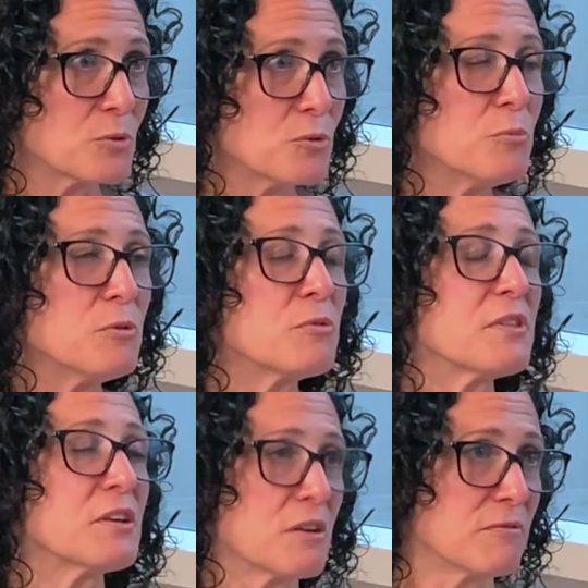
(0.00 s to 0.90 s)
whom yeah. you
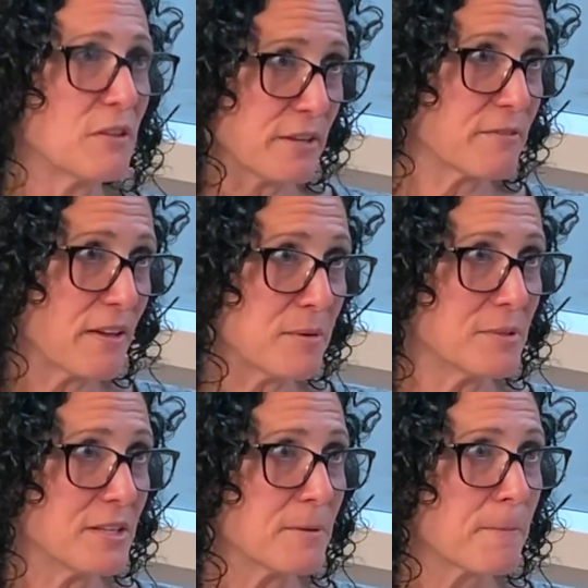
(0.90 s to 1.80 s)
think of like family.
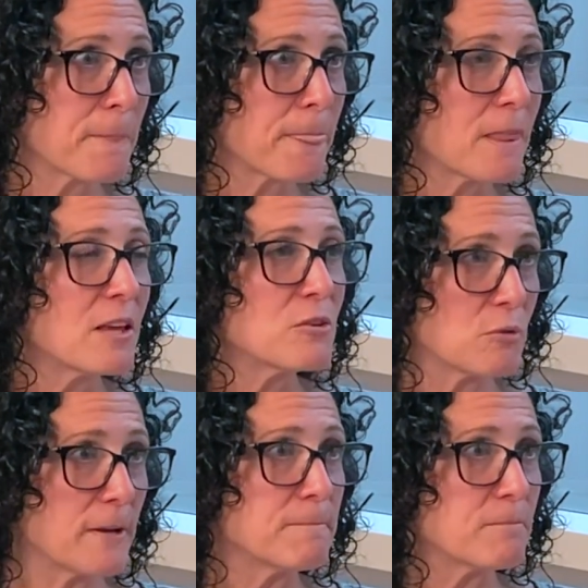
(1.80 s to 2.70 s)
Like your friend.
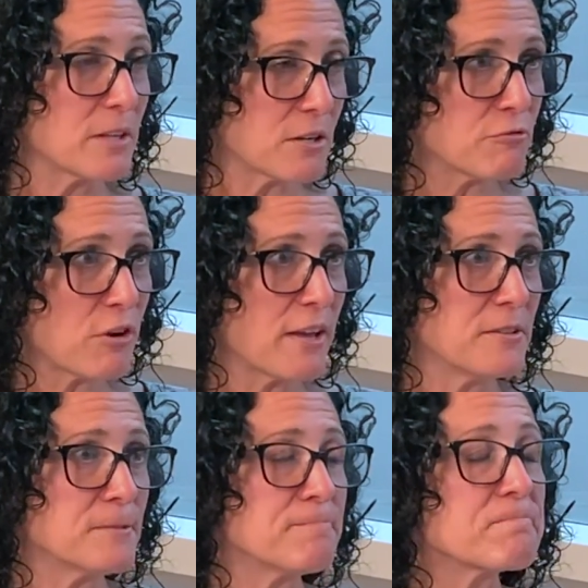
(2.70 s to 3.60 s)
Right, like a
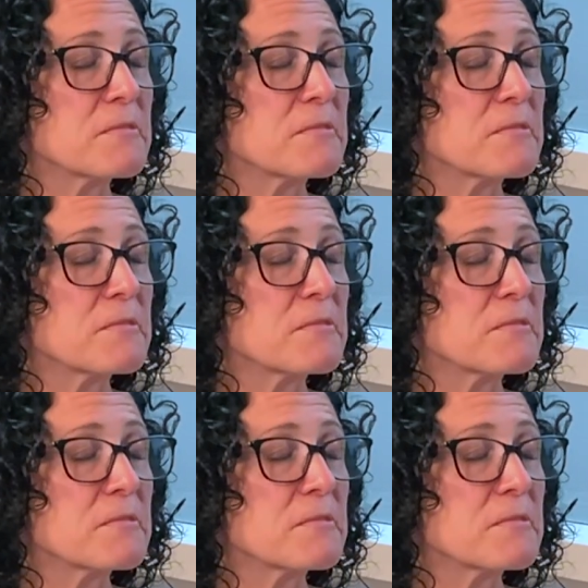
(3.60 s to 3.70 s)
friend.